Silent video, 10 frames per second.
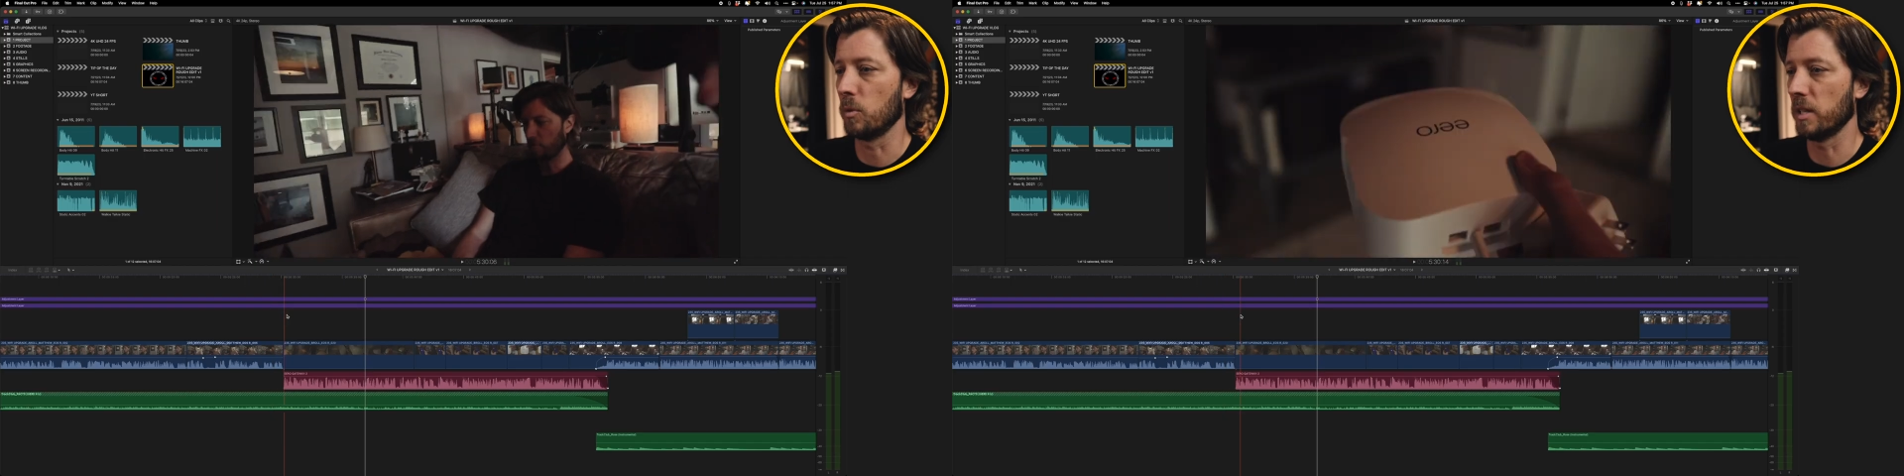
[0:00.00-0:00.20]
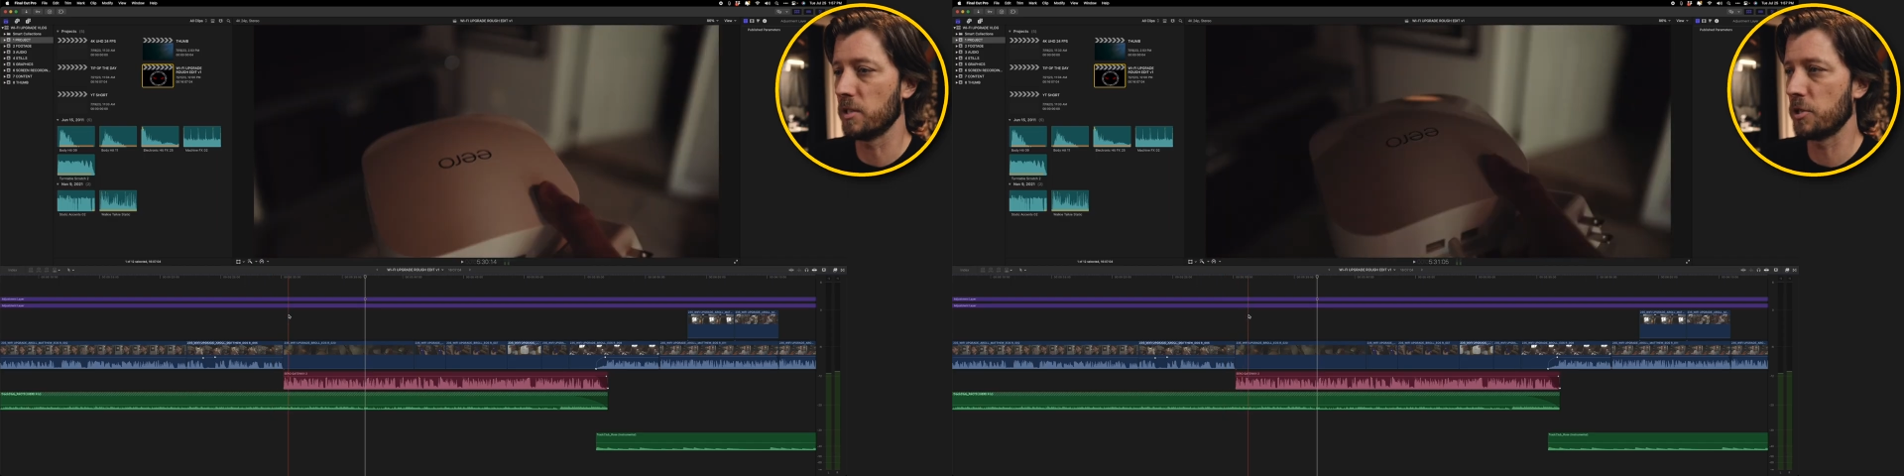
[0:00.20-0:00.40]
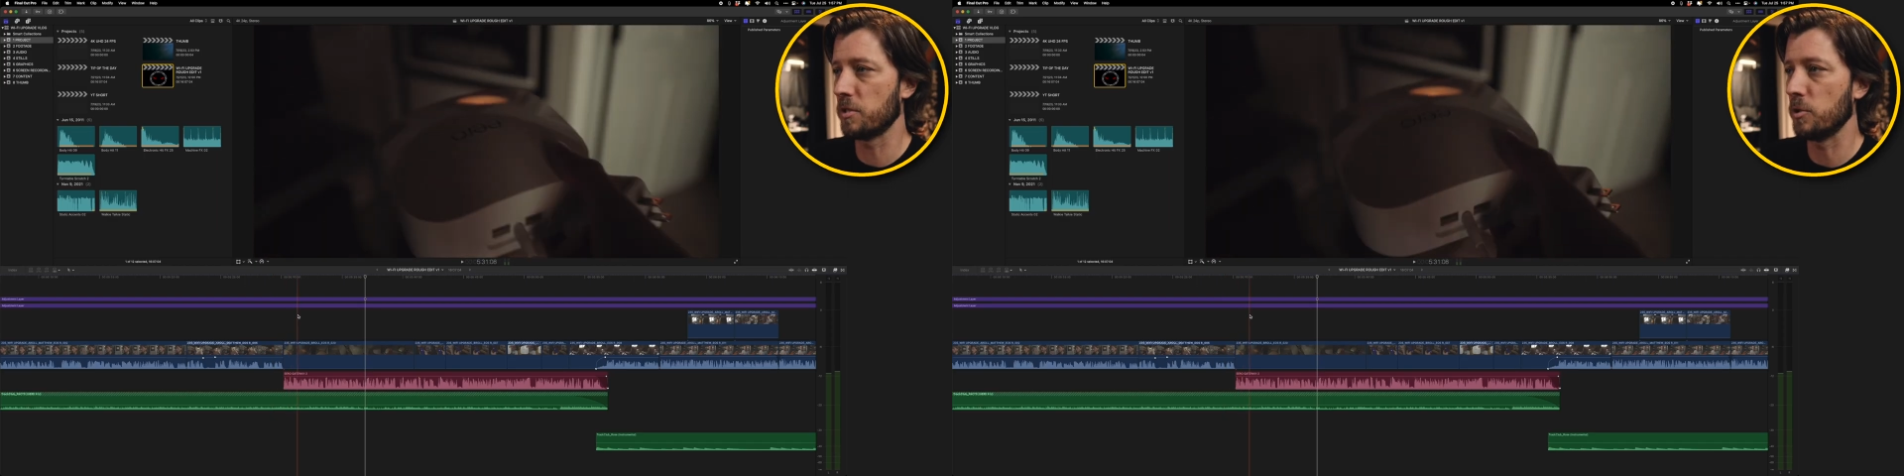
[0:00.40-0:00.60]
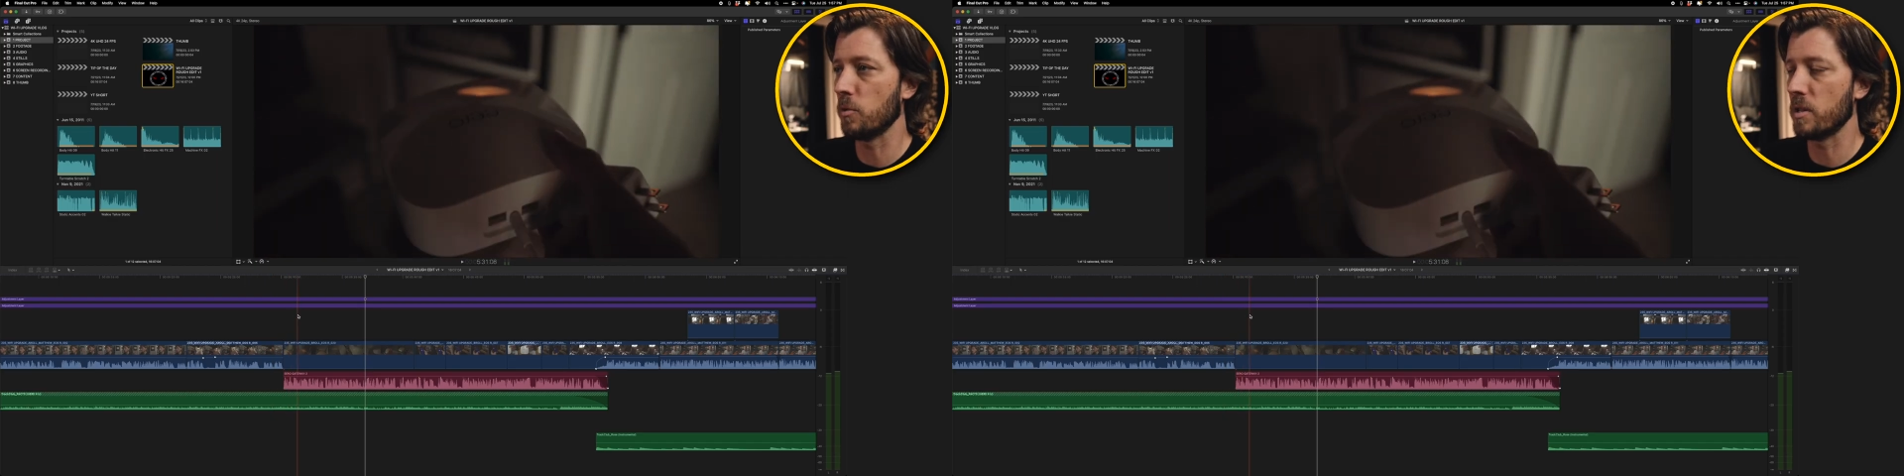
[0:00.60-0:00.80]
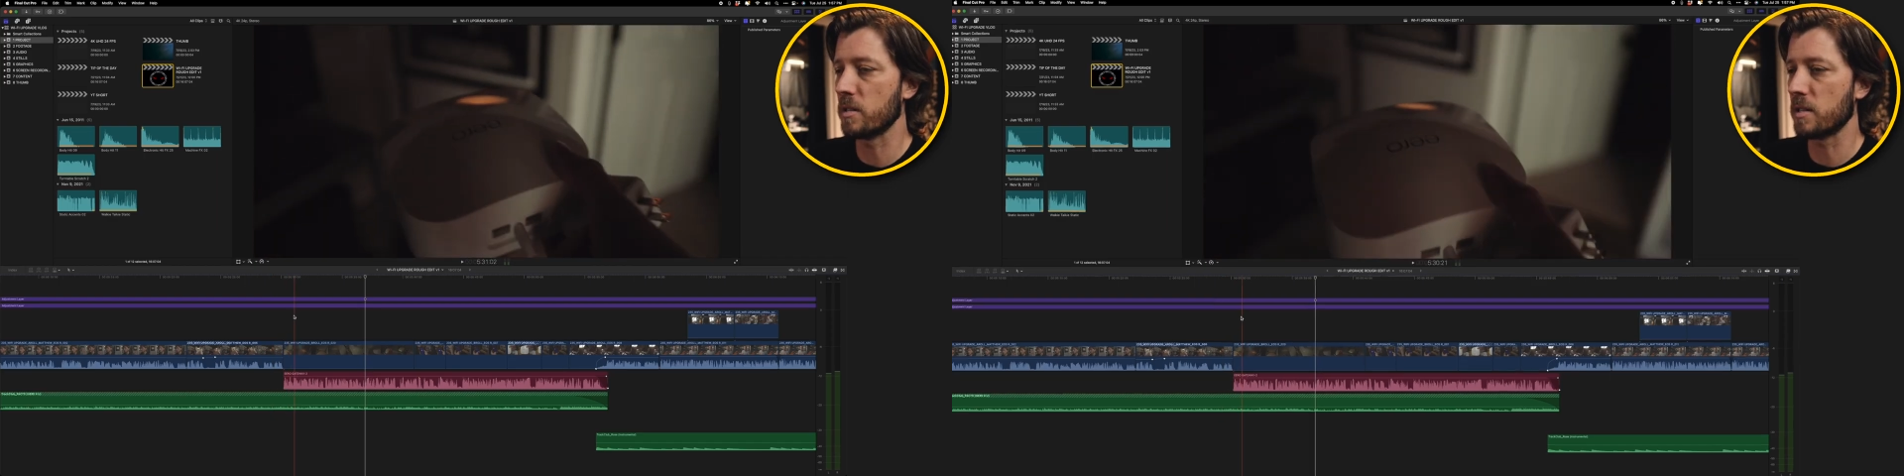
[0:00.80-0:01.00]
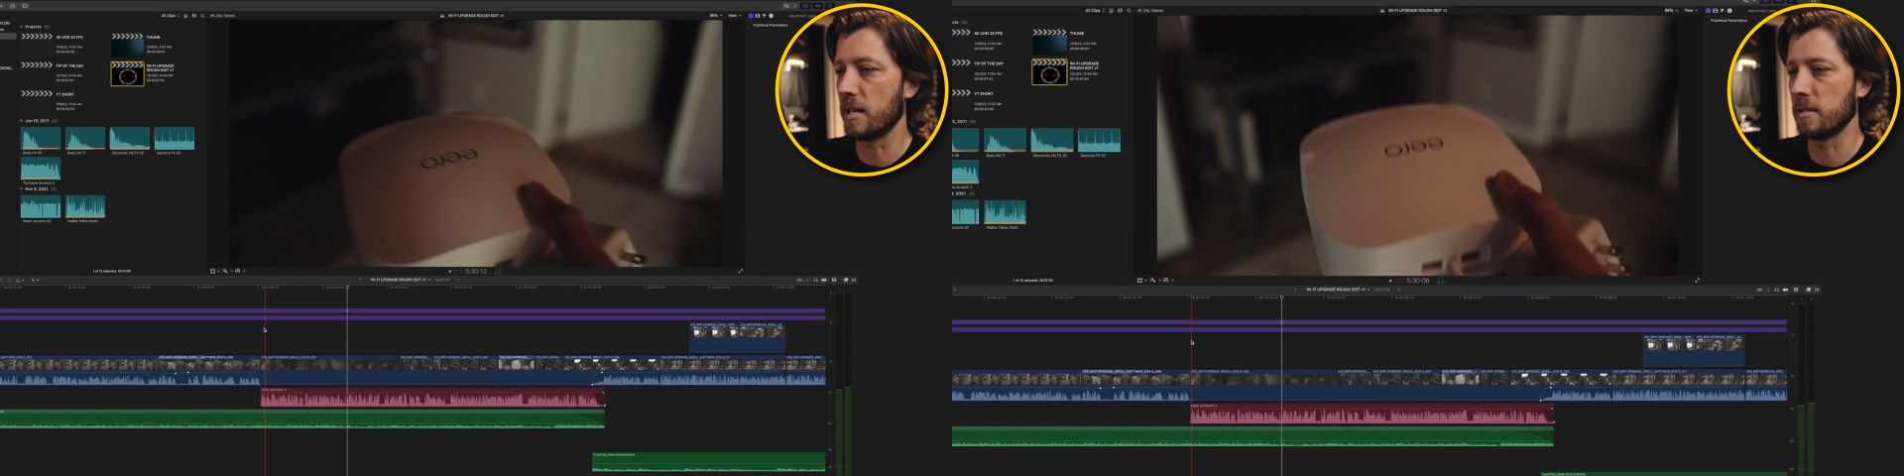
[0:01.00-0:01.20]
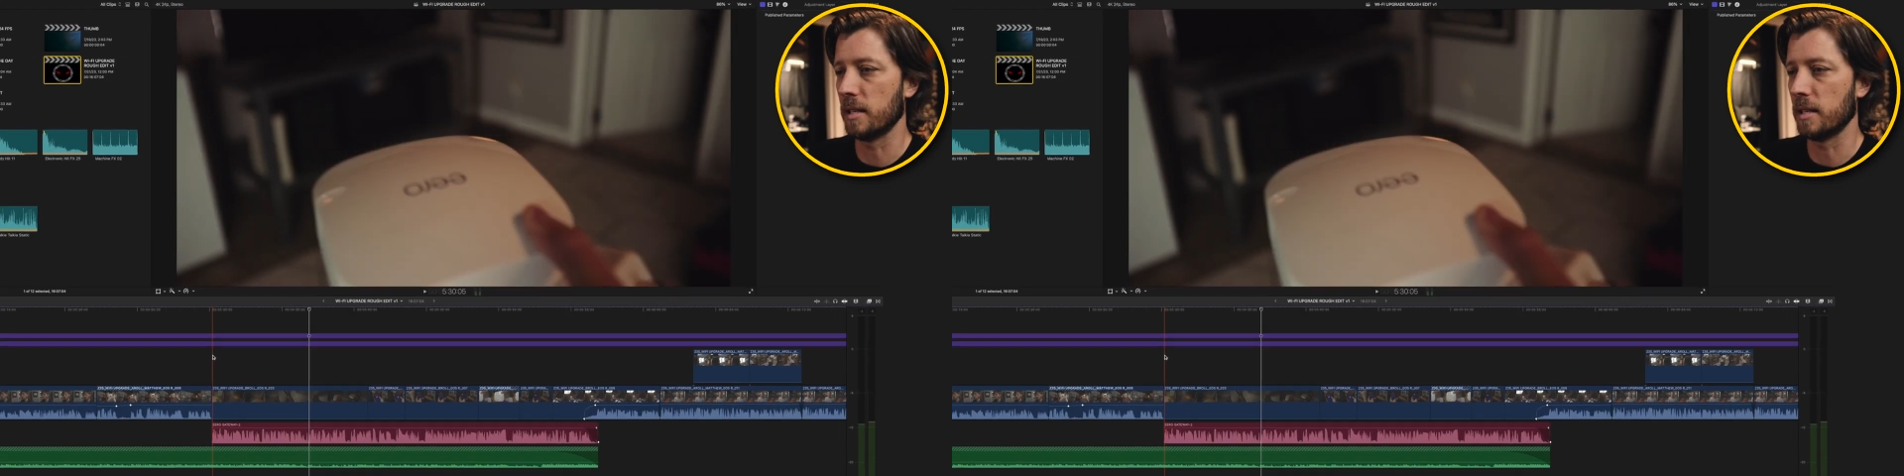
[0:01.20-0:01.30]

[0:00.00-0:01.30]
Well, let's just do this as